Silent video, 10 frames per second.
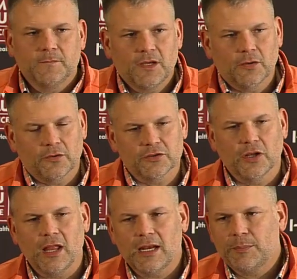there's a
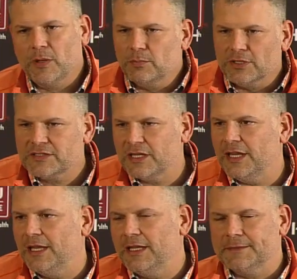lot of
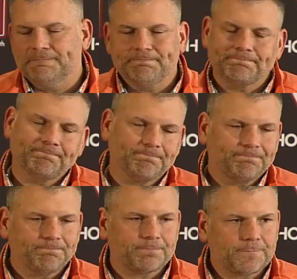publicity and
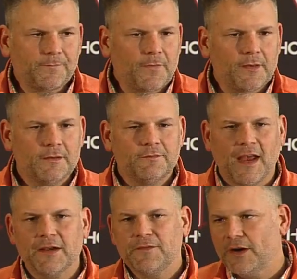
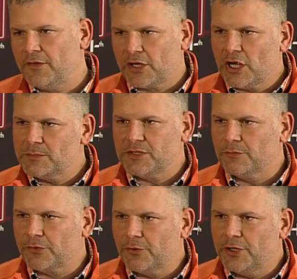fanfare that comes in
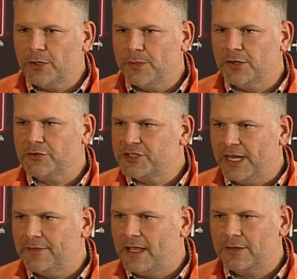recruiting. We
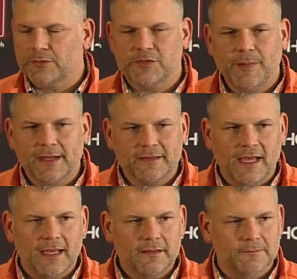understand that and respect
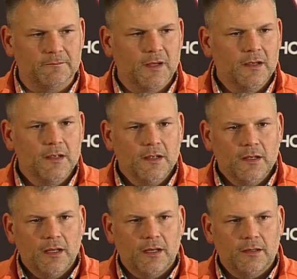that. And
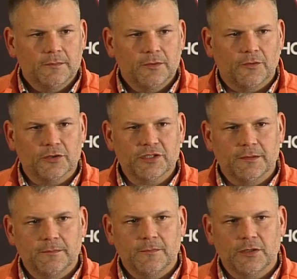
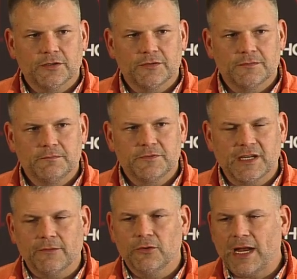there's
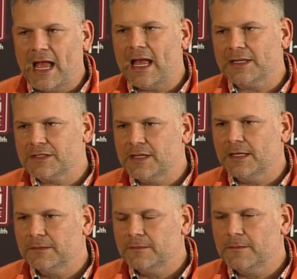several guys
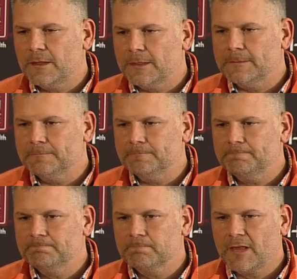that
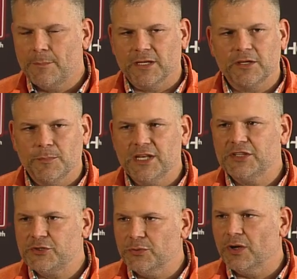have been
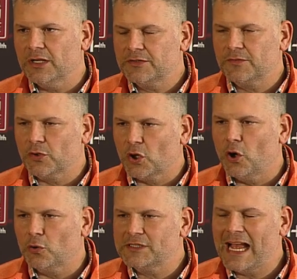committed to us for a
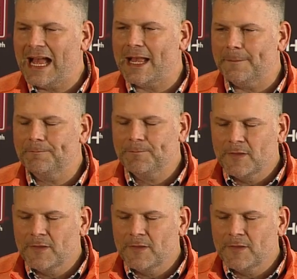long time